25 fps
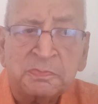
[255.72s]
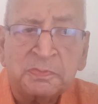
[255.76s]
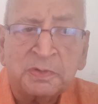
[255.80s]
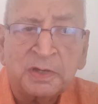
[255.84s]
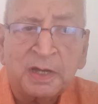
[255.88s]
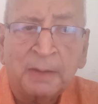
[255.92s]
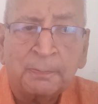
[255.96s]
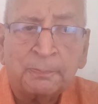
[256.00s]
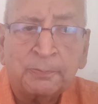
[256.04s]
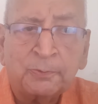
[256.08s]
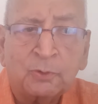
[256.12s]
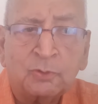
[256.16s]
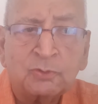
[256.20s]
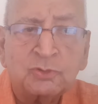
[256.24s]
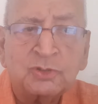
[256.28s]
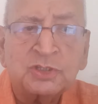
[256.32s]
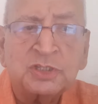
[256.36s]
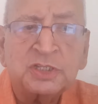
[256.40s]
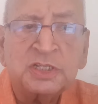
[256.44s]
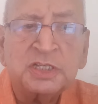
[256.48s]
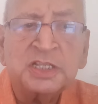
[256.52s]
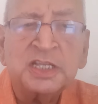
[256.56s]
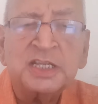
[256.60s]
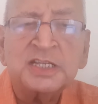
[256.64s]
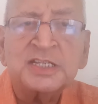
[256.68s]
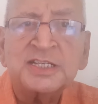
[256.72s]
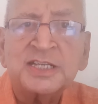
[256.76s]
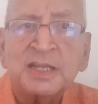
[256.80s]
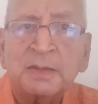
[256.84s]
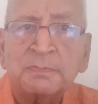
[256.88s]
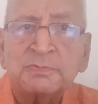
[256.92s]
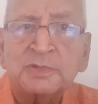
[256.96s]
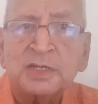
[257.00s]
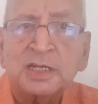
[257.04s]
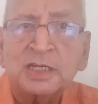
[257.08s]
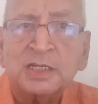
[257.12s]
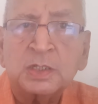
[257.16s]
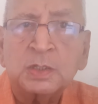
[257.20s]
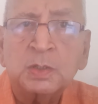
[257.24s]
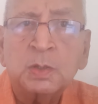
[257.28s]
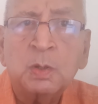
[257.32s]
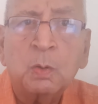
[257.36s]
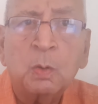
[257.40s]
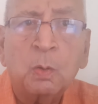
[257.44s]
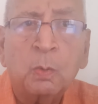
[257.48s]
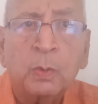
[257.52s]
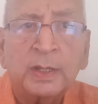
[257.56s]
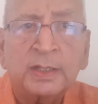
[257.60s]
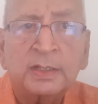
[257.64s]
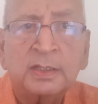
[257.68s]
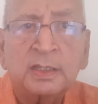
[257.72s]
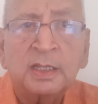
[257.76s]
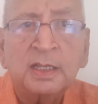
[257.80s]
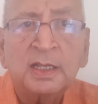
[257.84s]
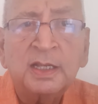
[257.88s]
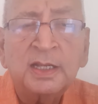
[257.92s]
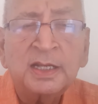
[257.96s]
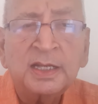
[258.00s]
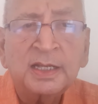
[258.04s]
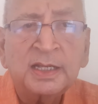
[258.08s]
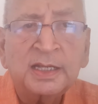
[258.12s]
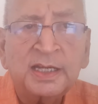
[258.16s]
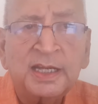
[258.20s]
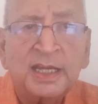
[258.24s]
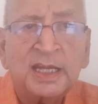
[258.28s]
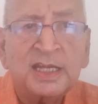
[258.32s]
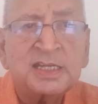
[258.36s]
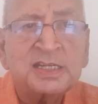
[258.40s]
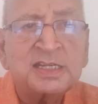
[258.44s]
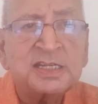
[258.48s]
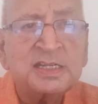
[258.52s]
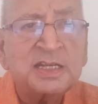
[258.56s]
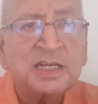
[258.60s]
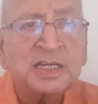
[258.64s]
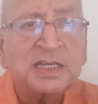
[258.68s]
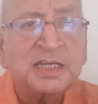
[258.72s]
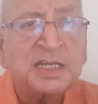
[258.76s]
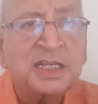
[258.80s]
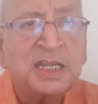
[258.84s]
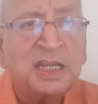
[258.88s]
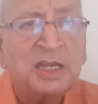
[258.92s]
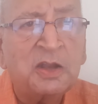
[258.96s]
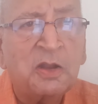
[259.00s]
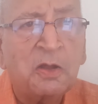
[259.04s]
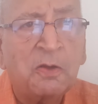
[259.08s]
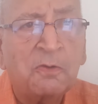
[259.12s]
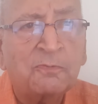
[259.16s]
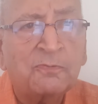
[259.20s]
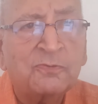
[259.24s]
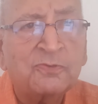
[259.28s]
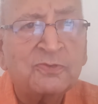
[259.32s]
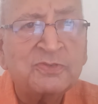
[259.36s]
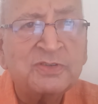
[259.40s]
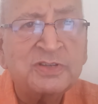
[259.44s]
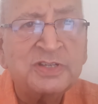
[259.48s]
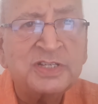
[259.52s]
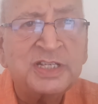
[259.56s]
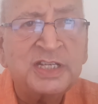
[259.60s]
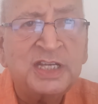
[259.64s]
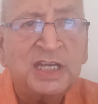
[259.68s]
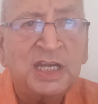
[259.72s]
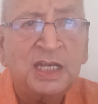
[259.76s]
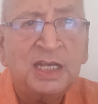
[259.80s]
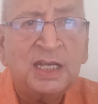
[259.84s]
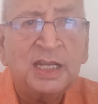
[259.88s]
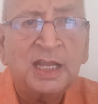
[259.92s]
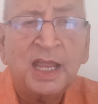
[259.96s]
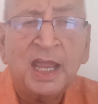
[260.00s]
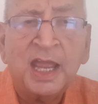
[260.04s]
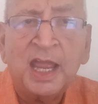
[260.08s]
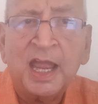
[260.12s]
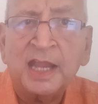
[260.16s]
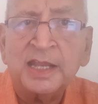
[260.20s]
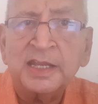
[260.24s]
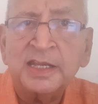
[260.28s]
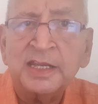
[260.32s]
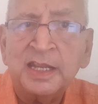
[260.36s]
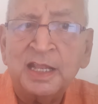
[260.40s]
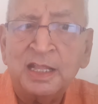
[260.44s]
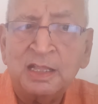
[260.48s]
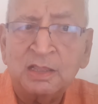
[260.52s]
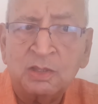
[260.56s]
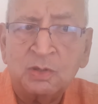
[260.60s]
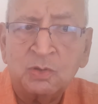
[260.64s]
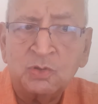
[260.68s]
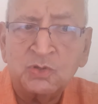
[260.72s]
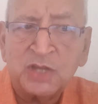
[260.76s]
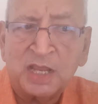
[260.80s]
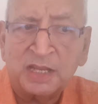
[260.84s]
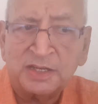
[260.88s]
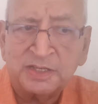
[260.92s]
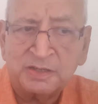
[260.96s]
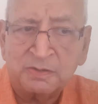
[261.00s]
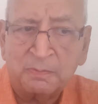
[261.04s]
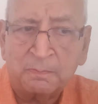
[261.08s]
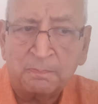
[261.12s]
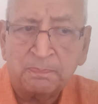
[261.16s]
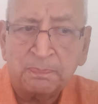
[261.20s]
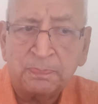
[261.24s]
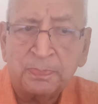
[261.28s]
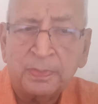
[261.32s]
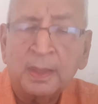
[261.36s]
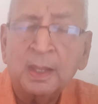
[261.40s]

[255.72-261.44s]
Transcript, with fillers: approach this subject with great deal of zeal and enthusiasm.